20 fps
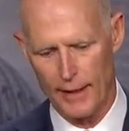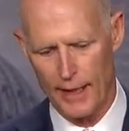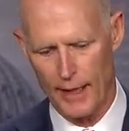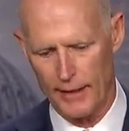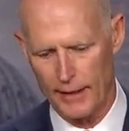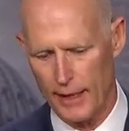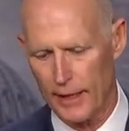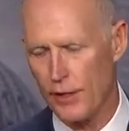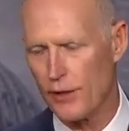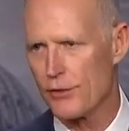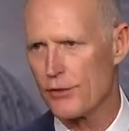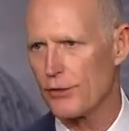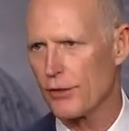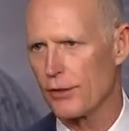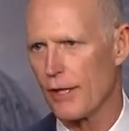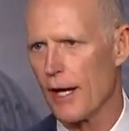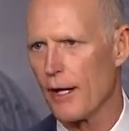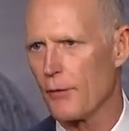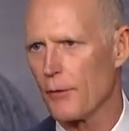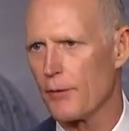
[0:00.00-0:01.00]
And I didn't
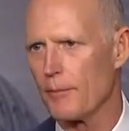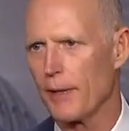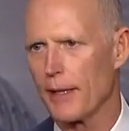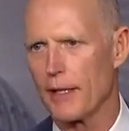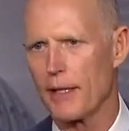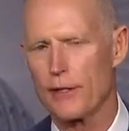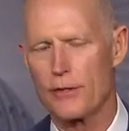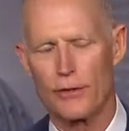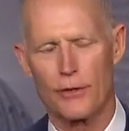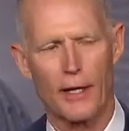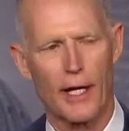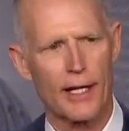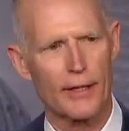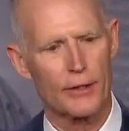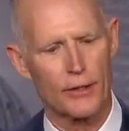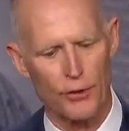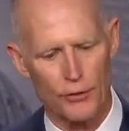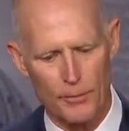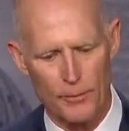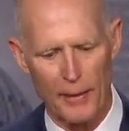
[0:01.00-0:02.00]
start out with money, so I had
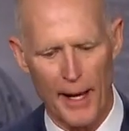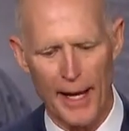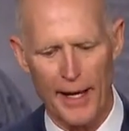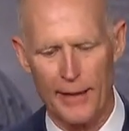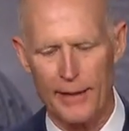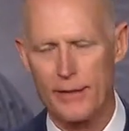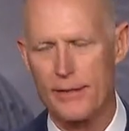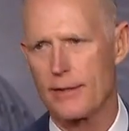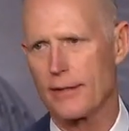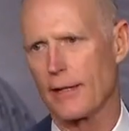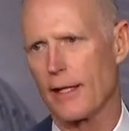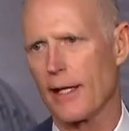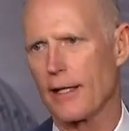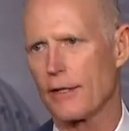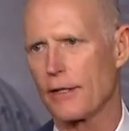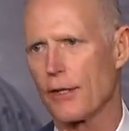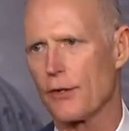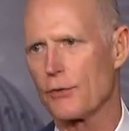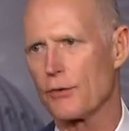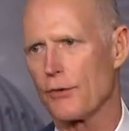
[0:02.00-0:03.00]
to go to banks and I had
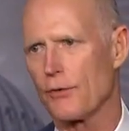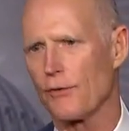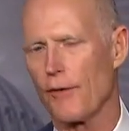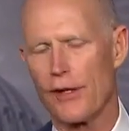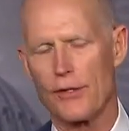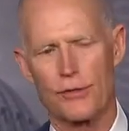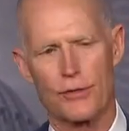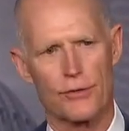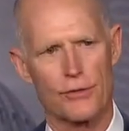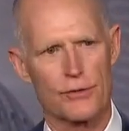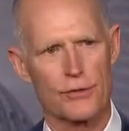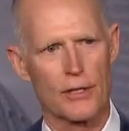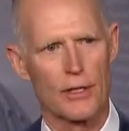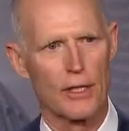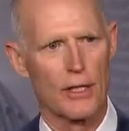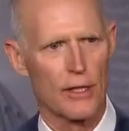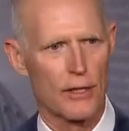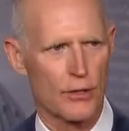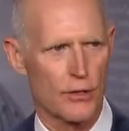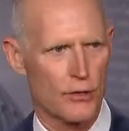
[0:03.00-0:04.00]
to go to investors
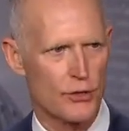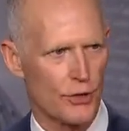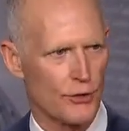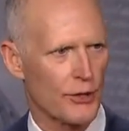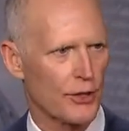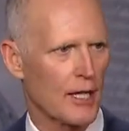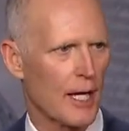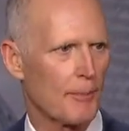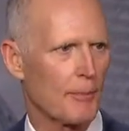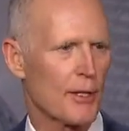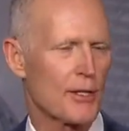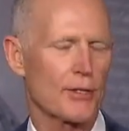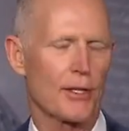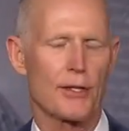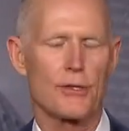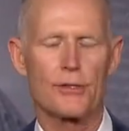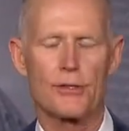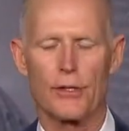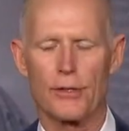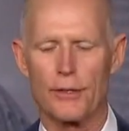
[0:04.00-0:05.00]
to start the companies I
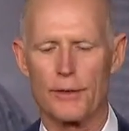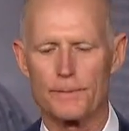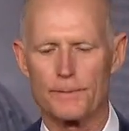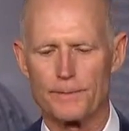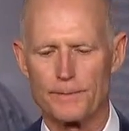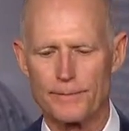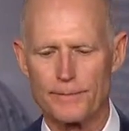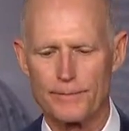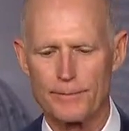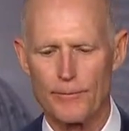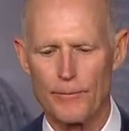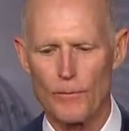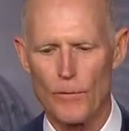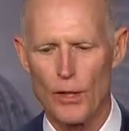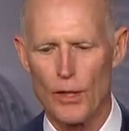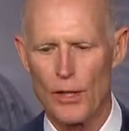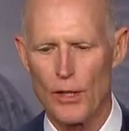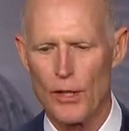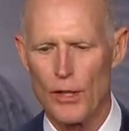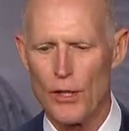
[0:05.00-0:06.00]
started.
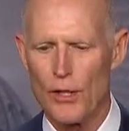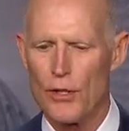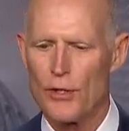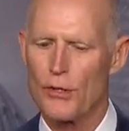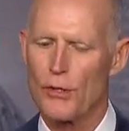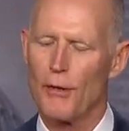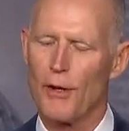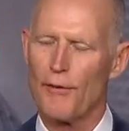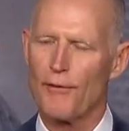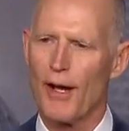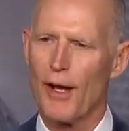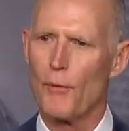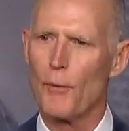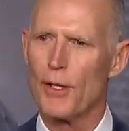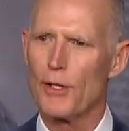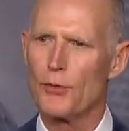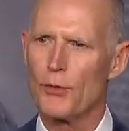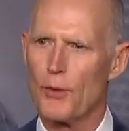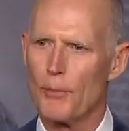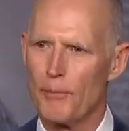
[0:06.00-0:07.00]
So if I
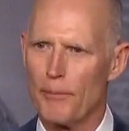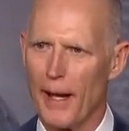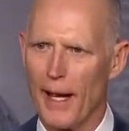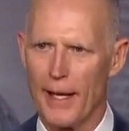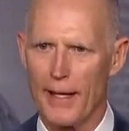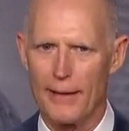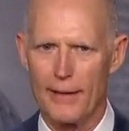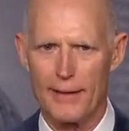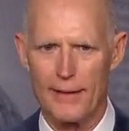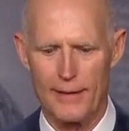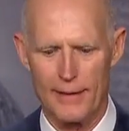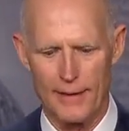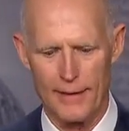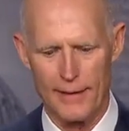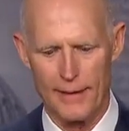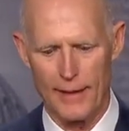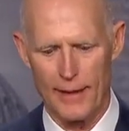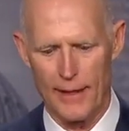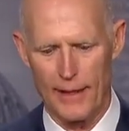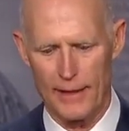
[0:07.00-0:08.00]
went to a bank
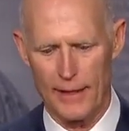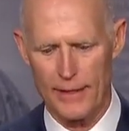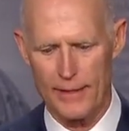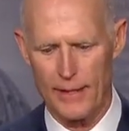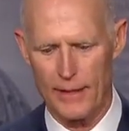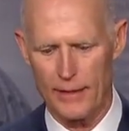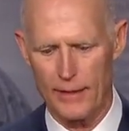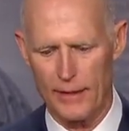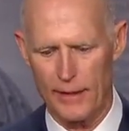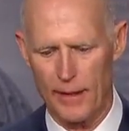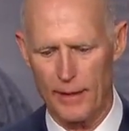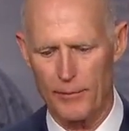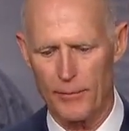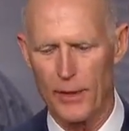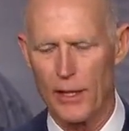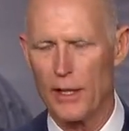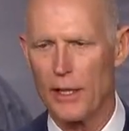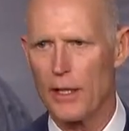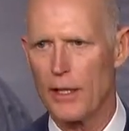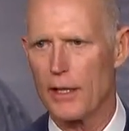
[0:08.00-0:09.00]
and I said to them,
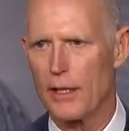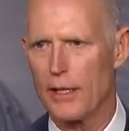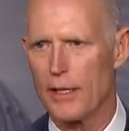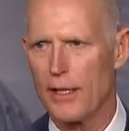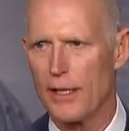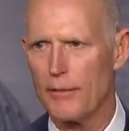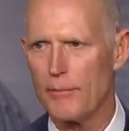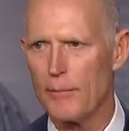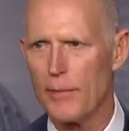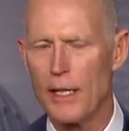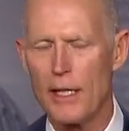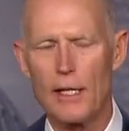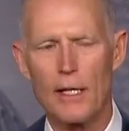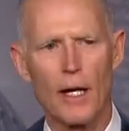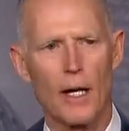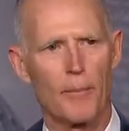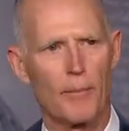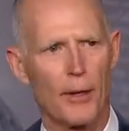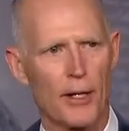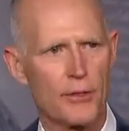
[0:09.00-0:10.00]
give me
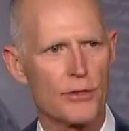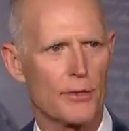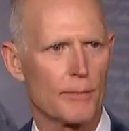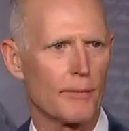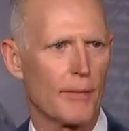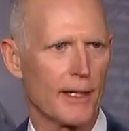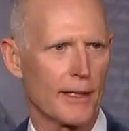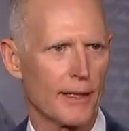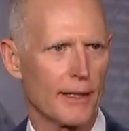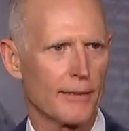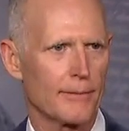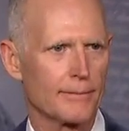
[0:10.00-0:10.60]
a bunch of money,